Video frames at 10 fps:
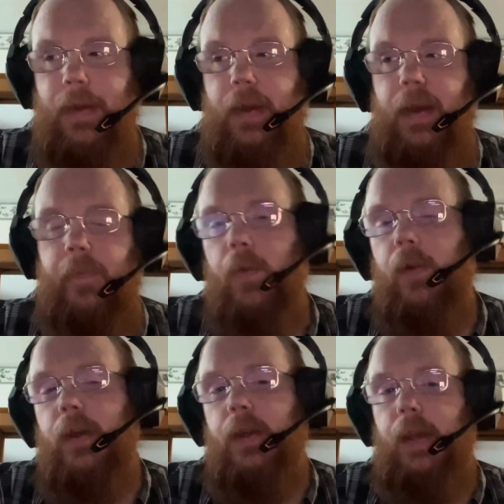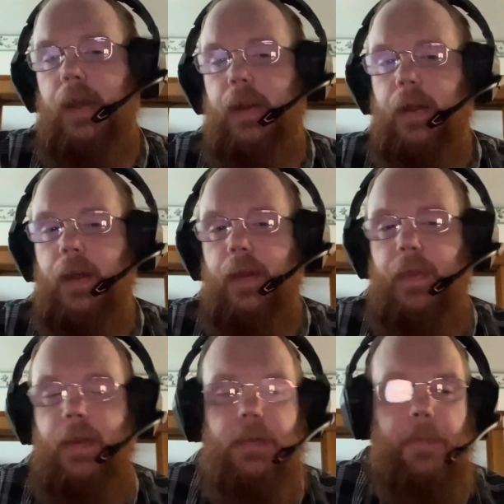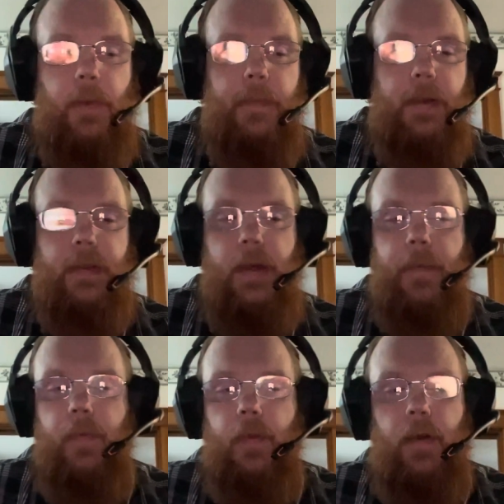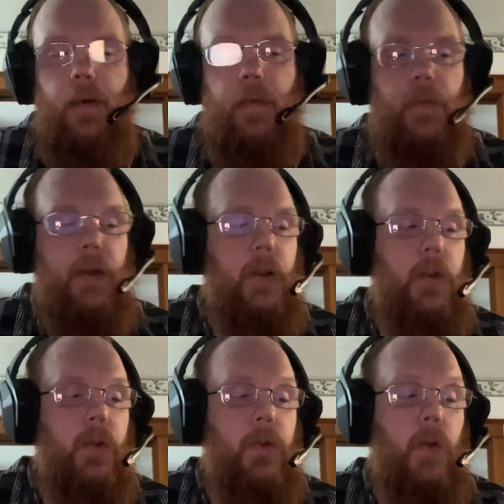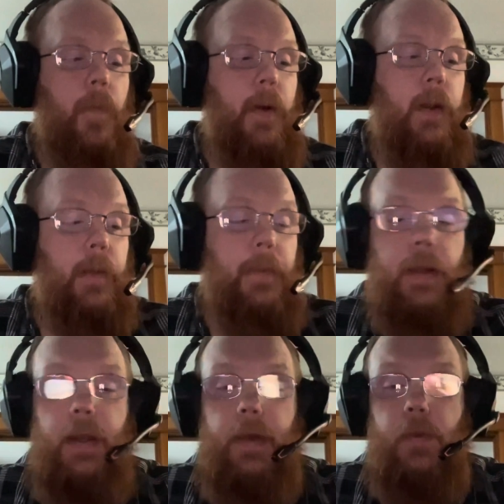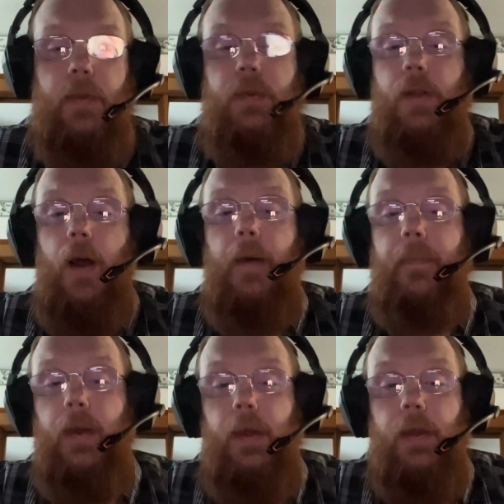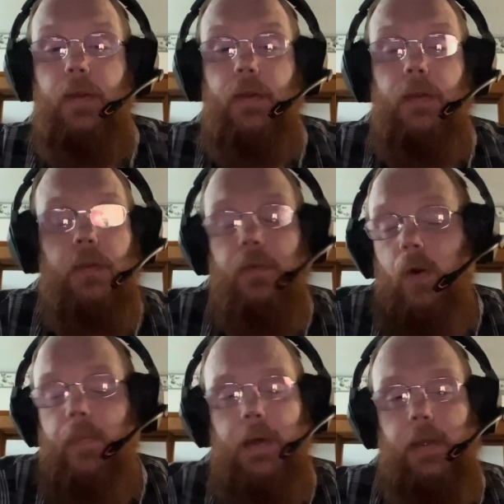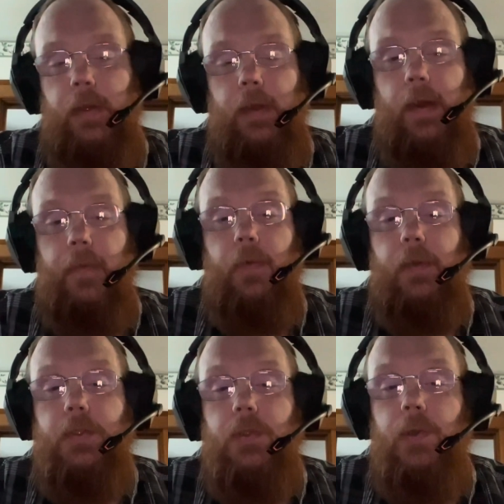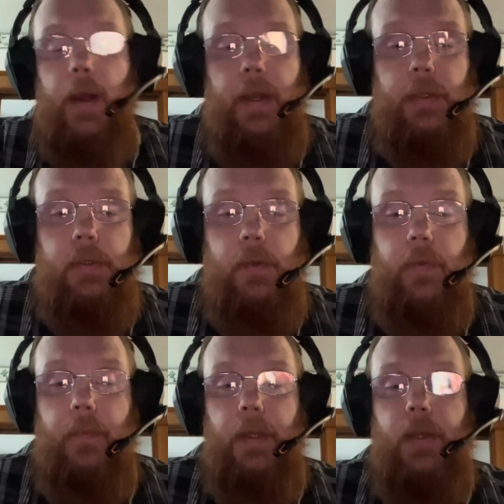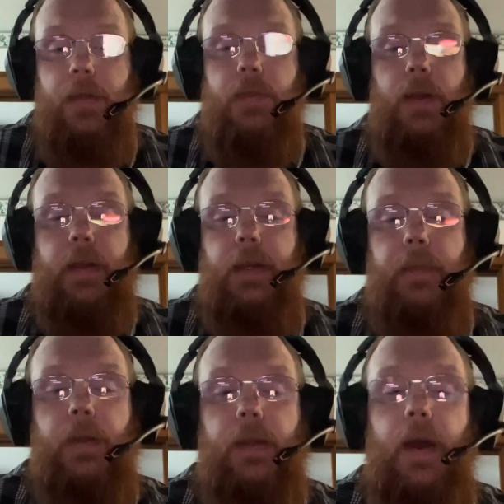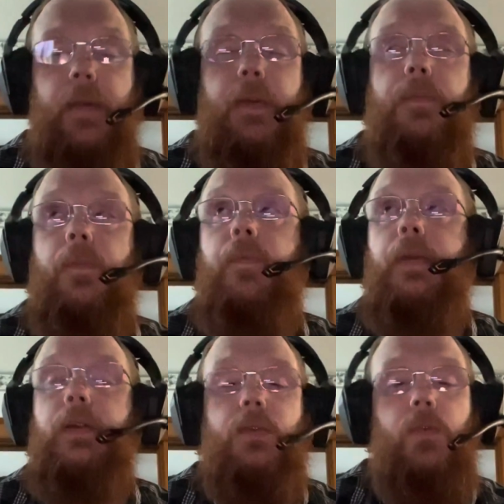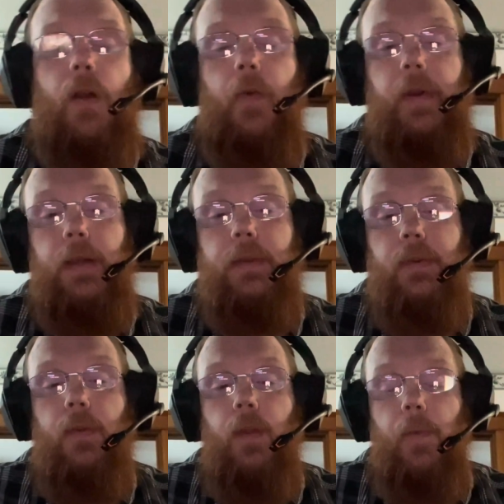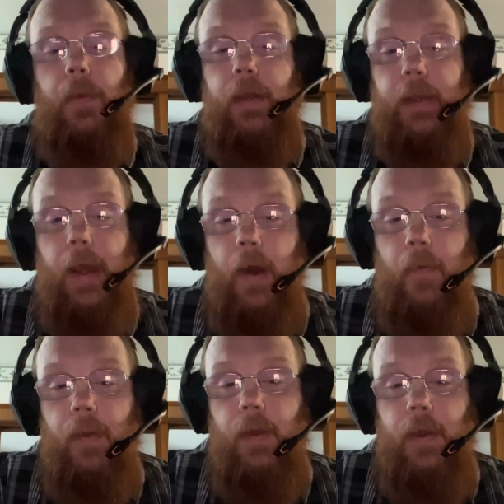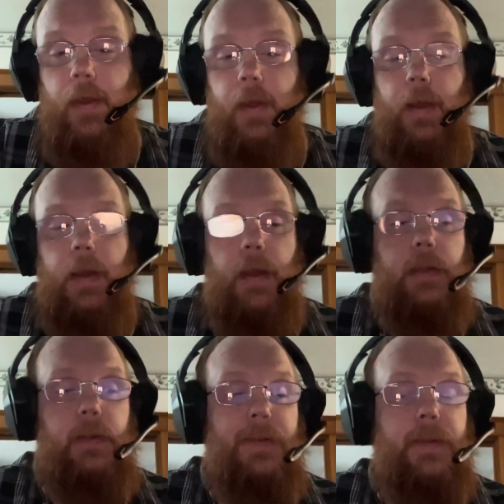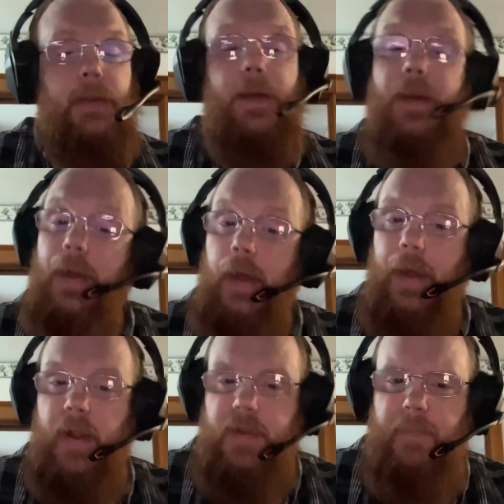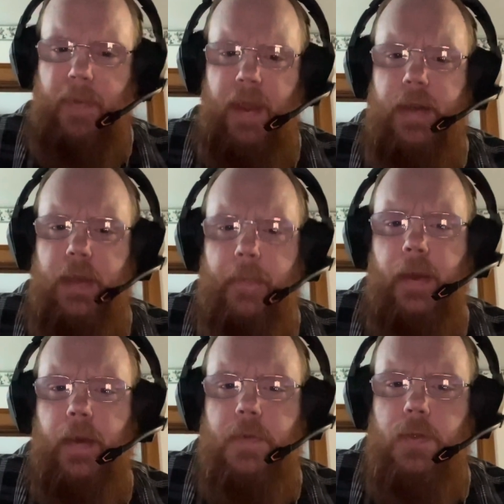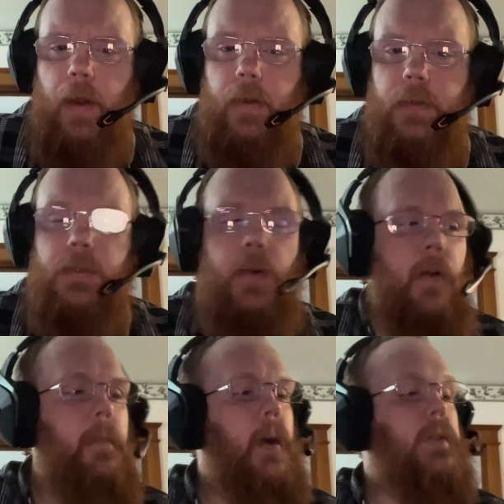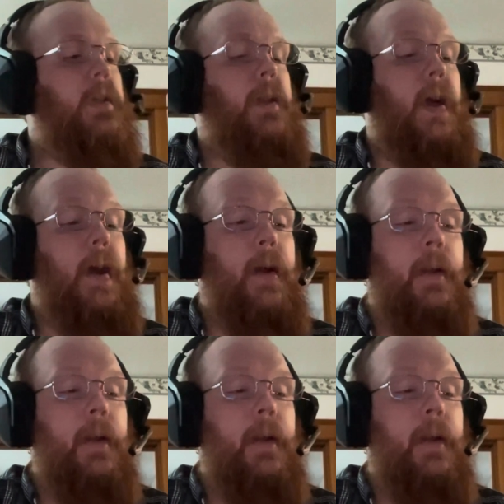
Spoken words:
If you look at Canada, that is a prime example of nobody being able to stop it. Nobody. Everyone's trying to. The media is trying to keep it down. This movement is growing. It's globally now. It's a pandemic of truckers. Go imagine that.